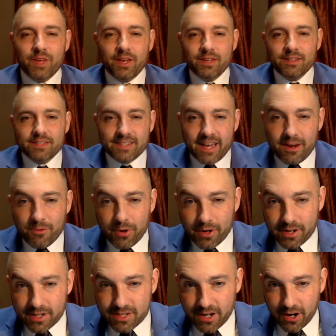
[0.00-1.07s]
Today we're going
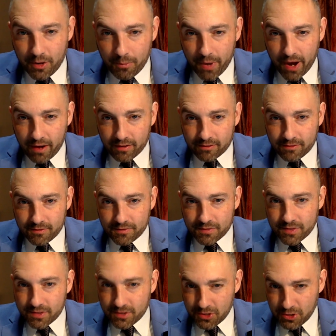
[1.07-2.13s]
to talk about
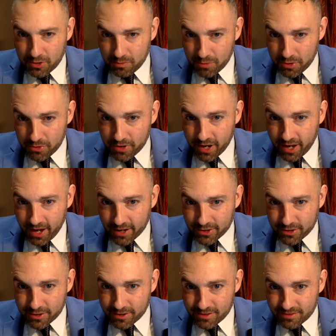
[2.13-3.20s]
communication.